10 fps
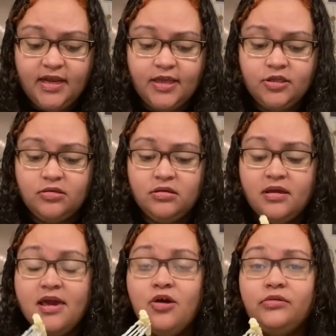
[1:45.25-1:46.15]
and
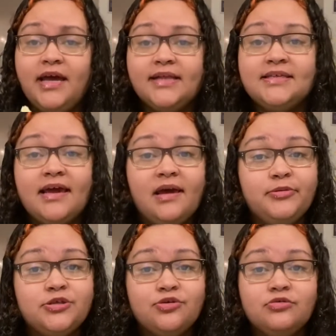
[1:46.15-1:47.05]
it only had 10
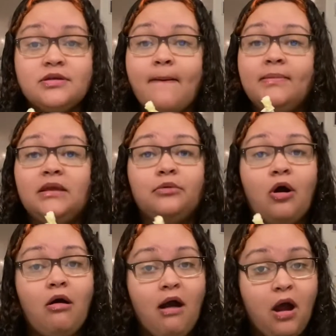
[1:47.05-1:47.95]
episodes, but they were
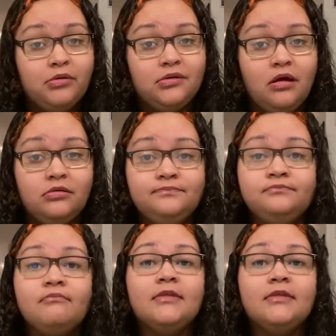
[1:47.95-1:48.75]
all hour long,